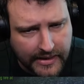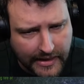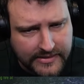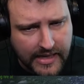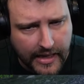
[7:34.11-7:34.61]

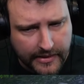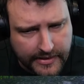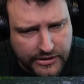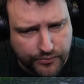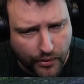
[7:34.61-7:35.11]
does at
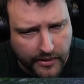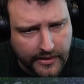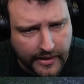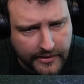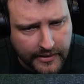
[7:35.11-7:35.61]
this
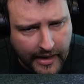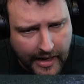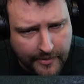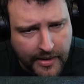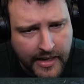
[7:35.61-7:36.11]
point in
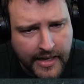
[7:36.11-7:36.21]
time